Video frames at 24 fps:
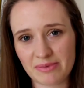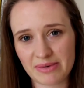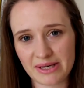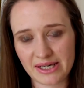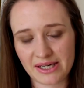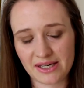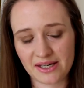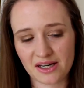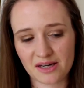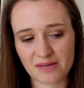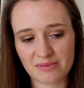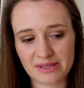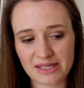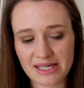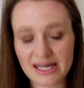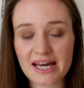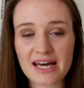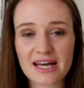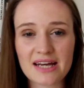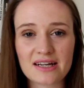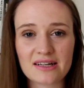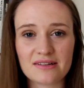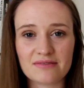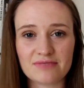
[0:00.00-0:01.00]
be picking up
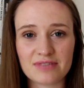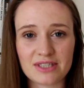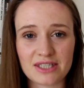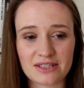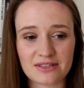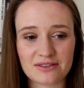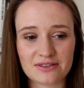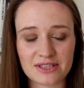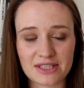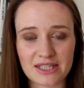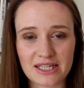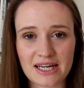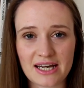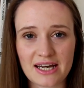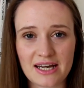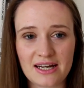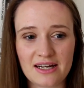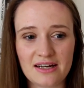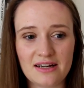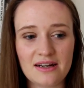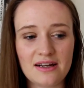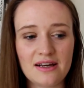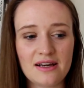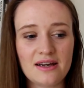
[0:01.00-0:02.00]
again and reading through
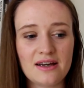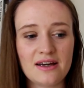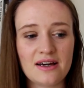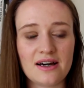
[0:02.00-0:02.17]
again.